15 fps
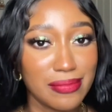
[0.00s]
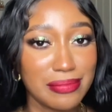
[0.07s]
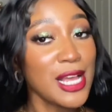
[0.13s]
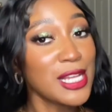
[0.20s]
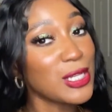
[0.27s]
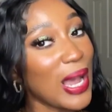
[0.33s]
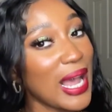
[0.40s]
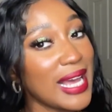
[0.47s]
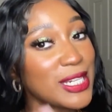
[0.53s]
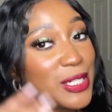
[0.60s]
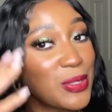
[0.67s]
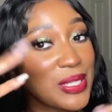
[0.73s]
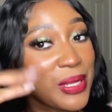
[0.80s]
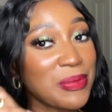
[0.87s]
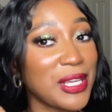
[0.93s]
So I had to do
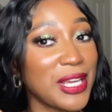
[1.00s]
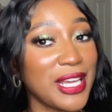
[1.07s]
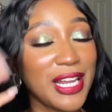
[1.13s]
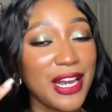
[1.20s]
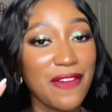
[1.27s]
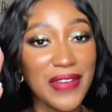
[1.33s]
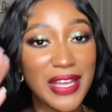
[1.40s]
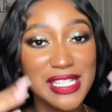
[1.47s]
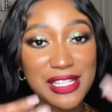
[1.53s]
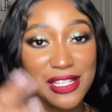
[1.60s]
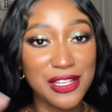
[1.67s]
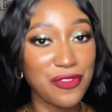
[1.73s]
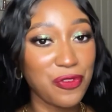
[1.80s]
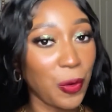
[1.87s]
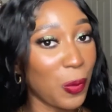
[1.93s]
something
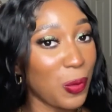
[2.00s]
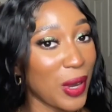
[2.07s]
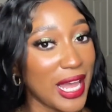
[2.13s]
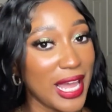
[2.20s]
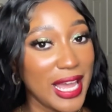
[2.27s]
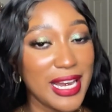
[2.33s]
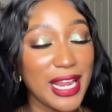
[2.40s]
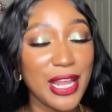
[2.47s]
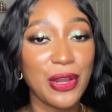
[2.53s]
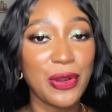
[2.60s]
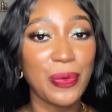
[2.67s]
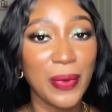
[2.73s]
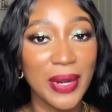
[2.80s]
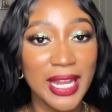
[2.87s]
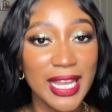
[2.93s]
festive, red and
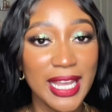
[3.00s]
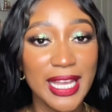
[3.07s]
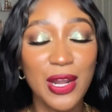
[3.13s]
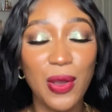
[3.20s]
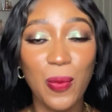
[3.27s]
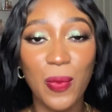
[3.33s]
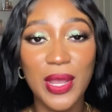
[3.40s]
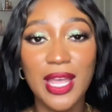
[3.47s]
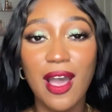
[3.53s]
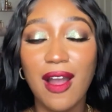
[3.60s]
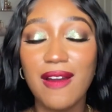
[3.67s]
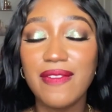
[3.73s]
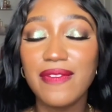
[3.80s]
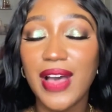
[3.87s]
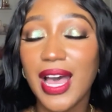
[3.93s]
green. We
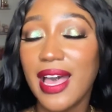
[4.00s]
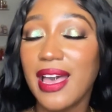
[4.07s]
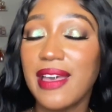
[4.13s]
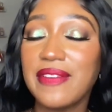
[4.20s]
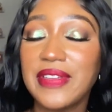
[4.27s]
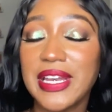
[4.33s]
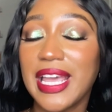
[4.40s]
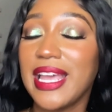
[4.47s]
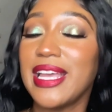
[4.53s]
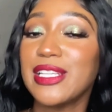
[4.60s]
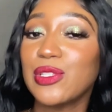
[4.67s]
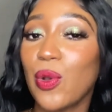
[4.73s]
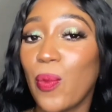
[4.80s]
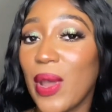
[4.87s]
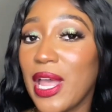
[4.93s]
are 5 days
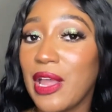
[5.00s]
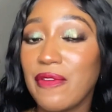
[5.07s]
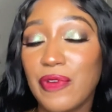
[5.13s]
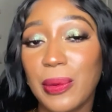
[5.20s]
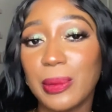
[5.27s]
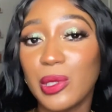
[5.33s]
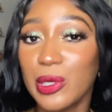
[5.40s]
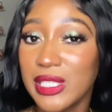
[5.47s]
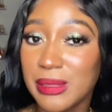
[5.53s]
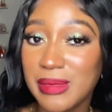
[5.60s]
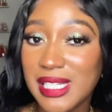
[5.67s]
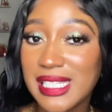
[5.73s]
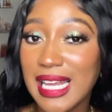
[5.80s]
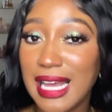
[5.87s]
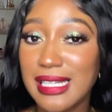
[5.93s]
away from
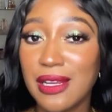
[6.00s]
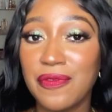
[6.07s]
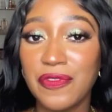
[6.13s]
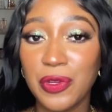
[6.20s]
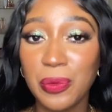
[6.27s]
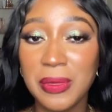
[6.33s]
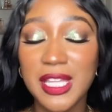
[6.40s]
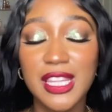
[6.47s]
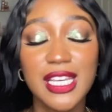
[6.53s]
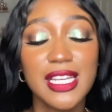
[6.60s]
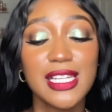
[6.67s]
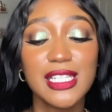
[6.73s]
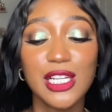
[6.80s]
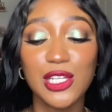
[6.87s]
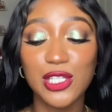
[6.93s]
Christmas as I'm filming
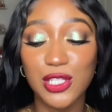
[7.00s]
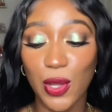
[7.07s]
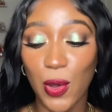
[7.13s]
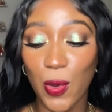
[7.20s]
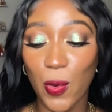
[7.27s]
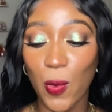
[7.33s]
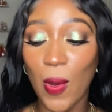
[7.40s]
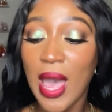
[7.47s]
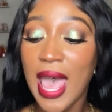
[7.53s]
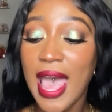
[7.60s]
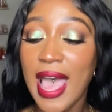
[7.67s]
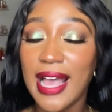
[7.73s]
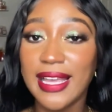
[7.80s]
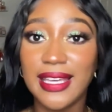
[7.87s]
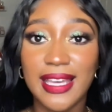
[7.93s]
this. So
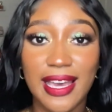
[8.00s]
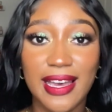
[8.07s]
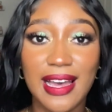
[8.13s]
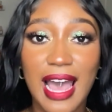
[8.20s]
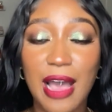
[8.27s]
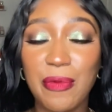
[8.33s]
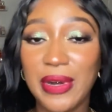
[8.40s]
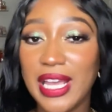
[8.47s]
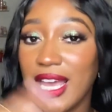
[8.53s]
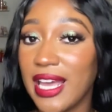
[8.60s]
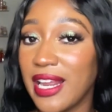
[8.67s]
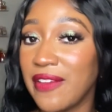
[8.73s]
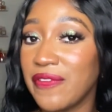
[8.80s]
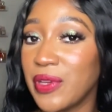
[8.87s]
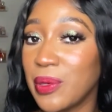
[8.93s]
yeah, I went ahead
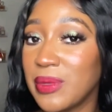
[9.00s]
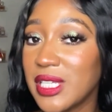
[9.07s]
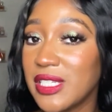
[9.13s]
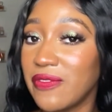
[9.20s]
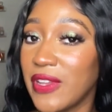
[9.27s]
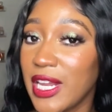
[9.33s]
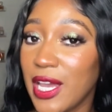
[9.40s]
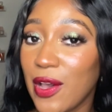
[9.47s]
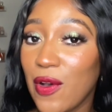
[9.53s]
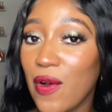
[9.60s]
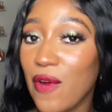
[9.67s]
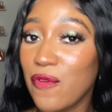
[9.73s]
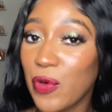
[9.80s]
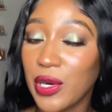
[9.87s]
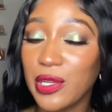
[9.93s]
and filmed this video
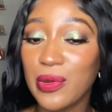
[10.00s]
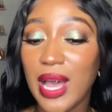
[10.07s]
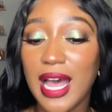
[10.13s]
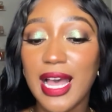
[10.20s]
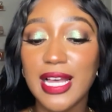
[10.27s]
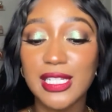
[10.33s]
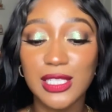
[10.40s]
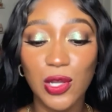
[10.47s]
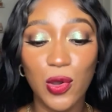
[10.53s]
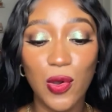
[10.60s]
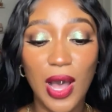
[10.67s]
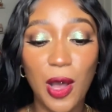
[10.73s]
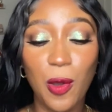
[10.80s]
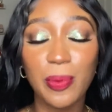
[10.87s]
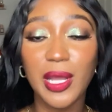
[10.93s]
for you guys. So I
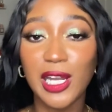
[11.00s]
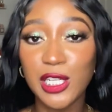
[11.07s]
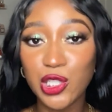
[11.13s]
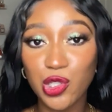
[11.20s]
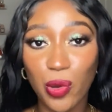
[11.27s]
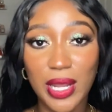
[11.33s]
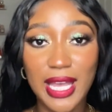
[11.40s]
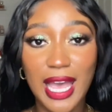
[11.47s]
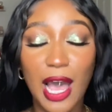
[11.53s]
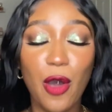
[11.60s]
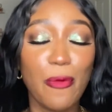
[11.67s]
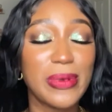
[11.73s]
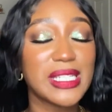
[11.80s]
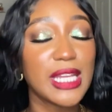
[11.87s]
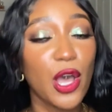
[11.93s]
hope y'all enjoy it. I
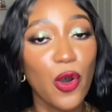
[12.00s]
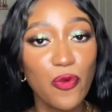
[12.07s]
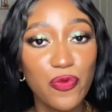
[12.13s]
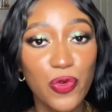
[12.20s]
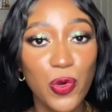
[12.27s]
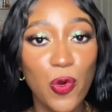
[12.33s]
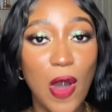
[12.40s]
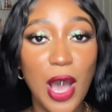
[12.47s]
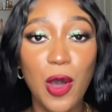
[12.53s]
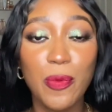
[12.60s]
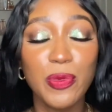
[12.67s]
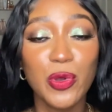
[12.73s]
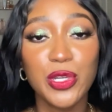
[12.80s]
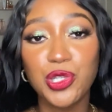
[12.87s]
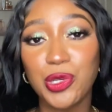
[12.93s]
hope it's helpful. I hope
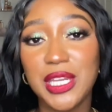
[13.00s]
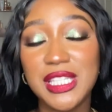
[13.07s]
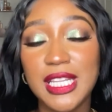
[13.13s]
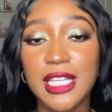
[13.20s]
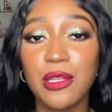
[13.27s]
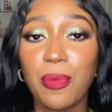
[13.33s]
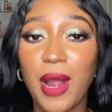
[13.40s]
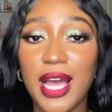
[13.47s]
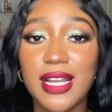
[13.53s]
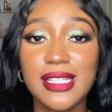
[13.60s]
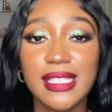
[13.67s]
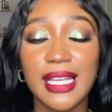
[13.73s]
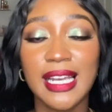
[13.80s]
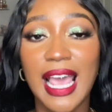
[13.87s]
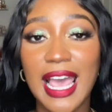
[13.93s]
you enjoy seeing the products
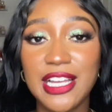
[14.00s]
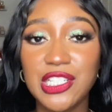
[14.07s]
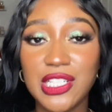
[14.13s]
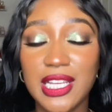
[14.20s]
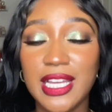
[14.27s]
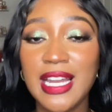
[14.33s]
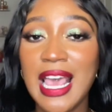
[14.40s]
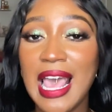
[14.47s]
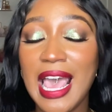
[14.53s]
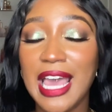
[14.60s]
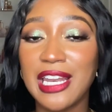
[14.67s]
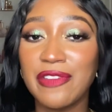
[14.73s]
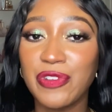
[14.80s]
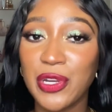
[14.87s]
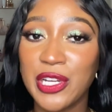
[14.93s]
in action. And
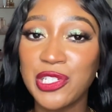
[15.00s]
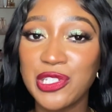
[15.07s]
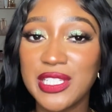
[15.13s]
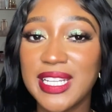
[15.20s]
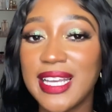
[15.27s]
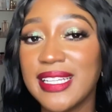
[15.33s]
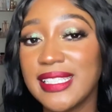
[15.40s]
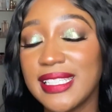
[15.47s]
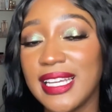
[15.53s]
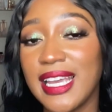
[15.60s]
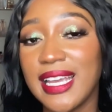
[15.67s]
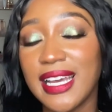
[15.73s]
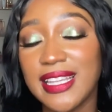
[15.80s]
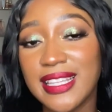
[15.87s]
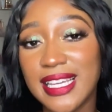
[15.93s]
if you're interested in
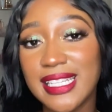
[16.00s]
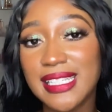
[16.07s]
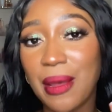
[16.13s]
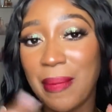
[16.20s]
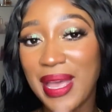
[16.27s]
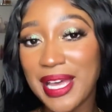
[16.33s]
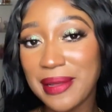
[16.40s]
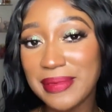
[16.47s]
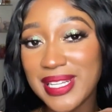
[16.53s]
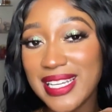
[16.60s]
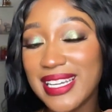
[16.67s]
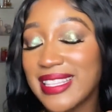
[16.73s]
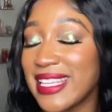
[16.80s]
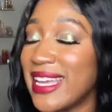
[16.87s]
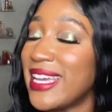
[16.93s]
seeing this makeup
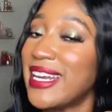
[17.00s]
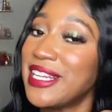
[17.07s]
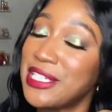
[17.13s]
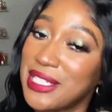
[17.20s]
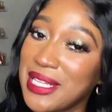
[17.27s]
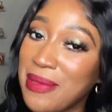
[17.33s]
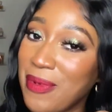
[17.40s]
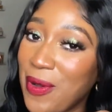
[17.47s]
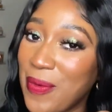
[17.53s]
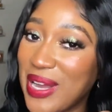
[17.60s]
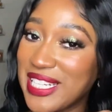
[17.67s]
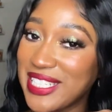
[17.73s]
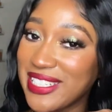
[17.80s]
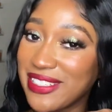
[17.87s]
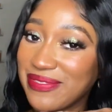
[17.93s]
look, then just keep on
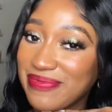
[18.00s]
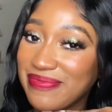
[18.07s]
watching.